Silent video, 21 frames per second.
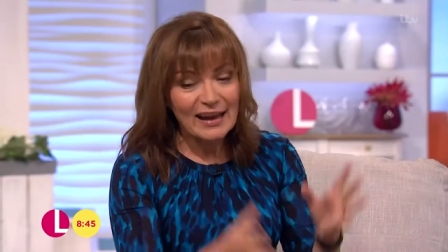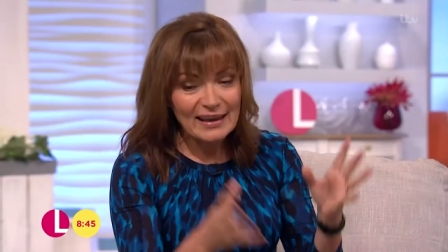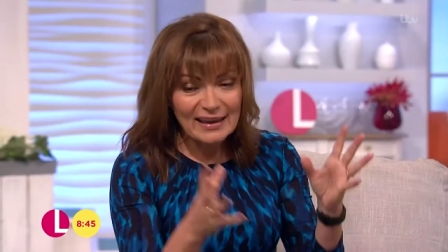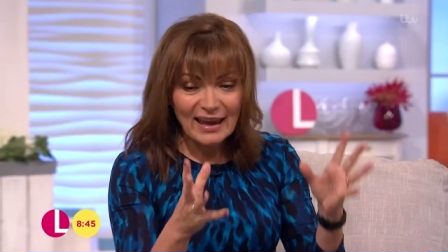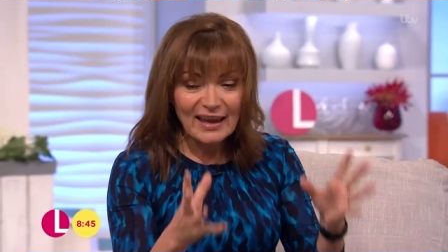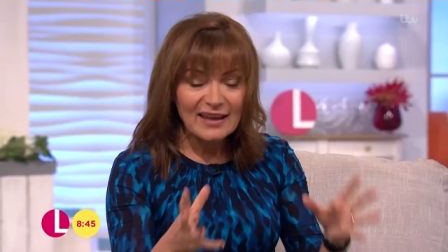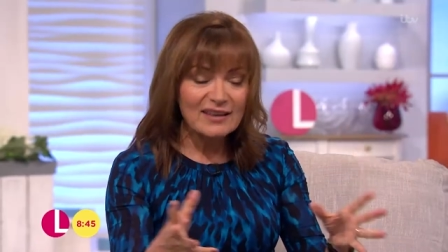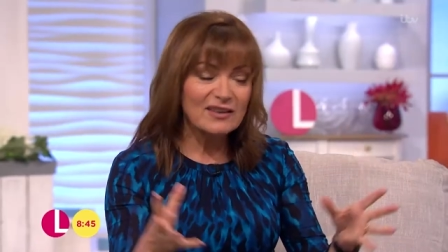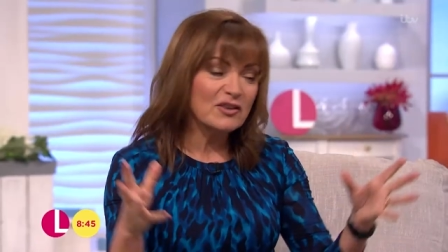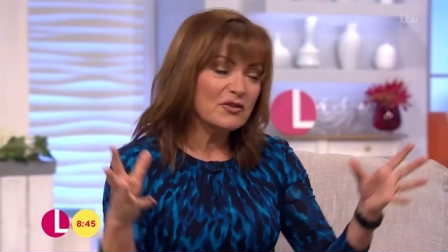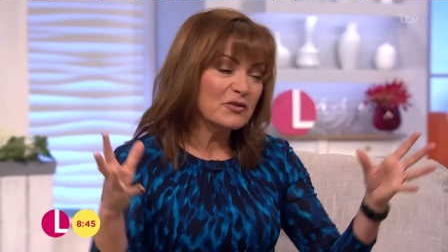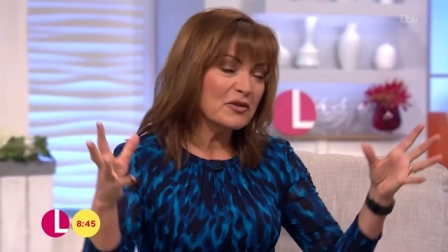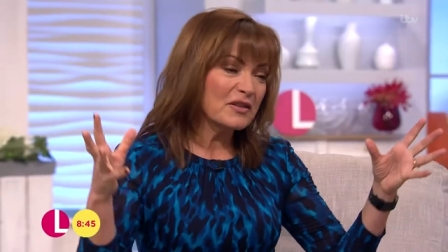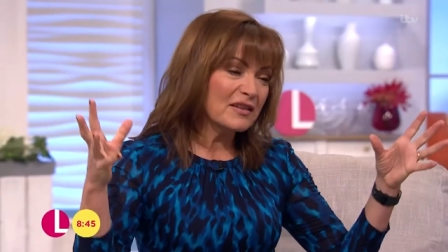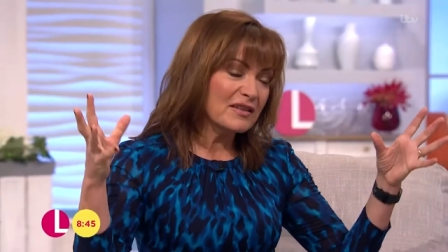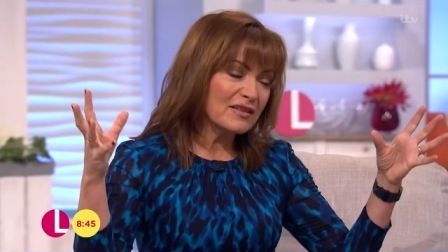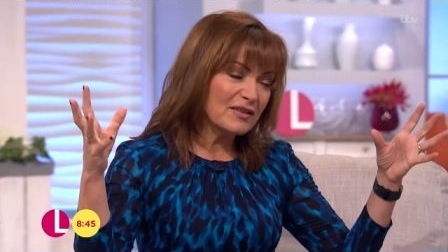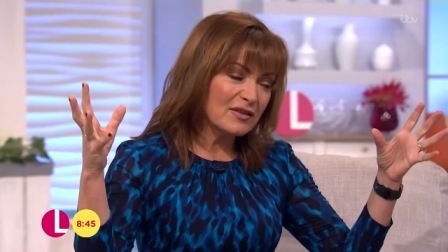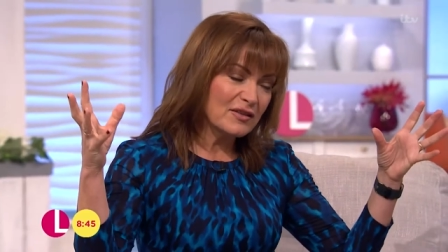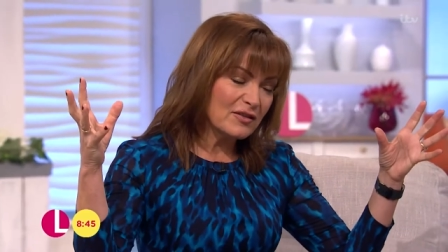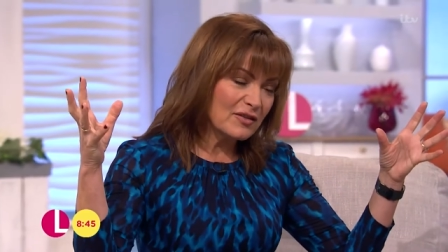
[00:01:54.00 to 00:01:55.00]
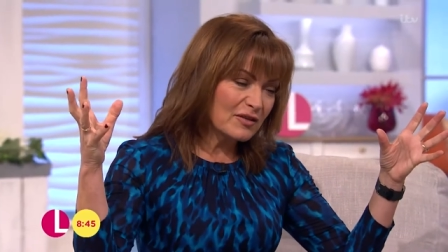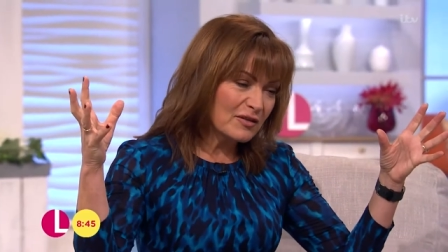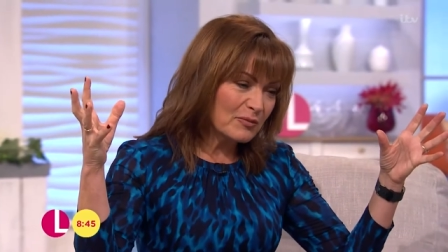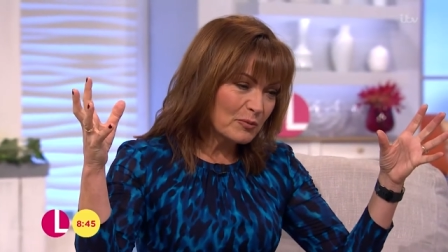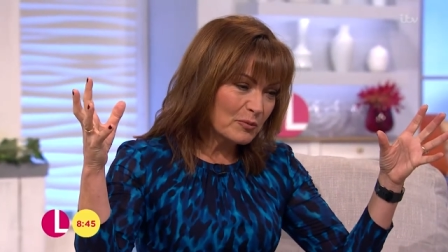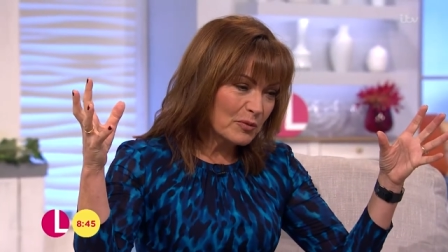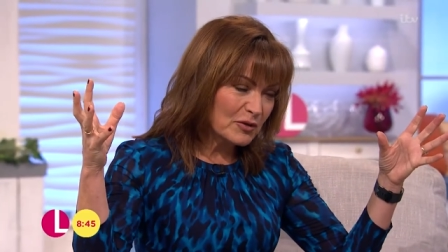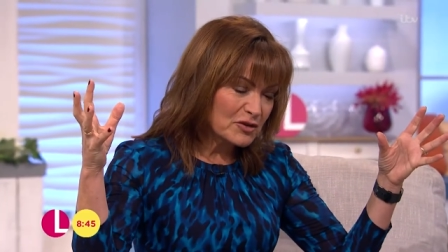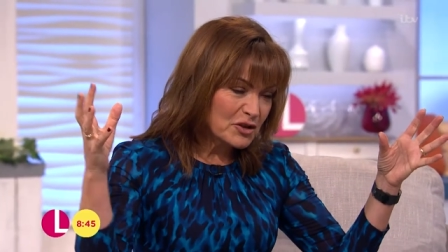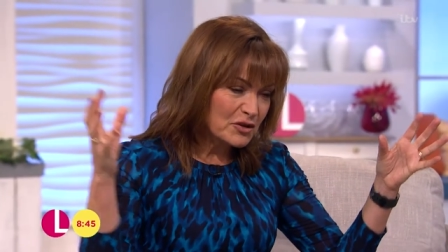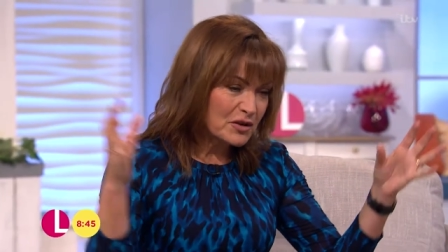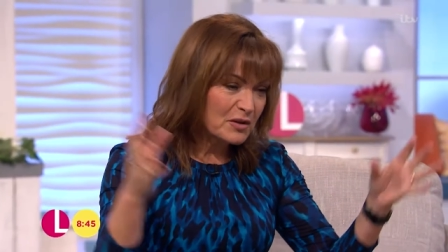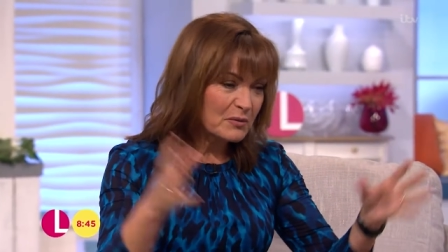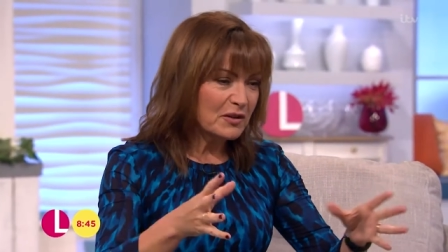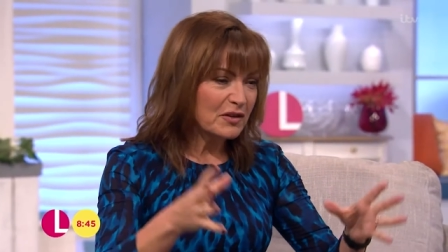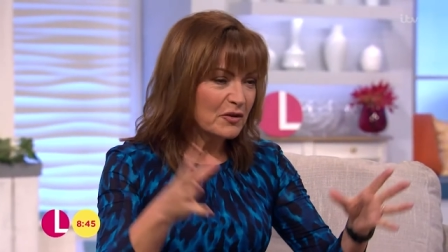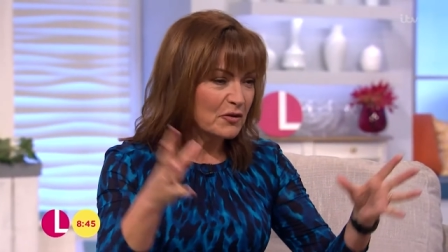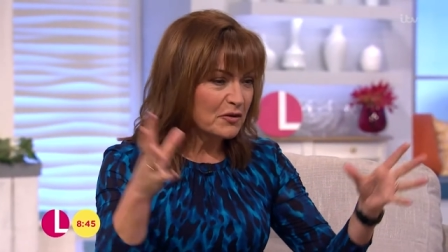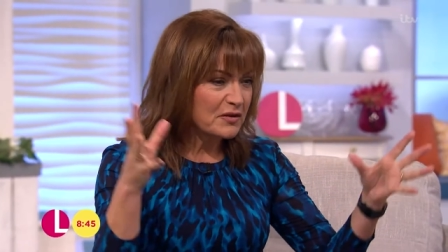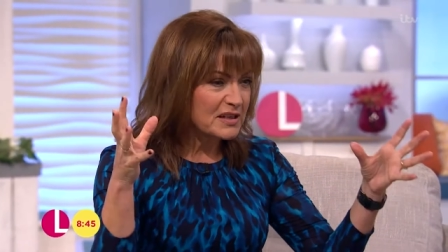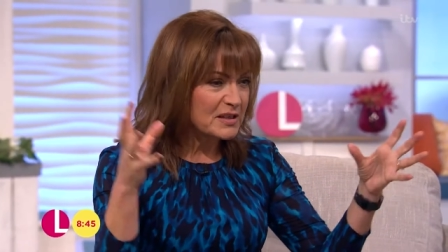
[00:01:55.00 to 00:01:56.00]
again, you know, that doing it
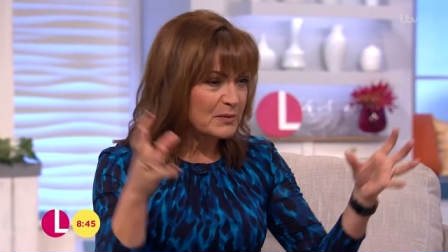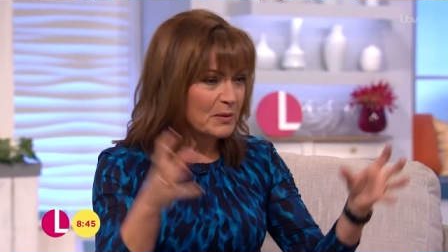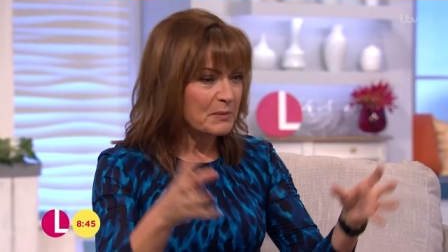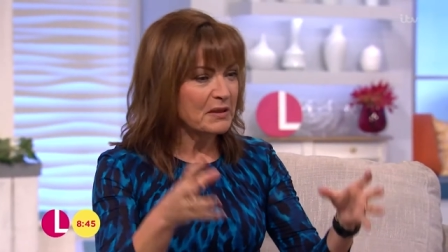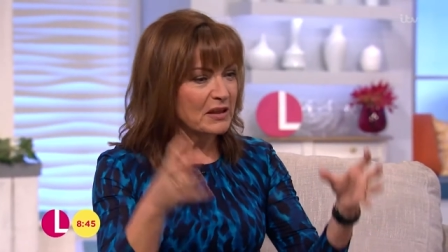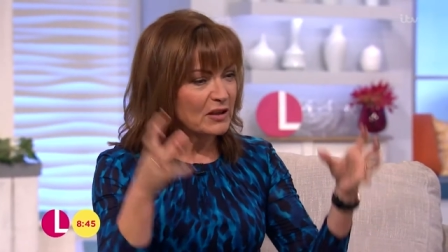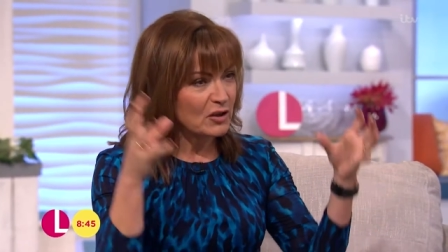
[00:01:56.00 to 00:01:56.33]
with all these women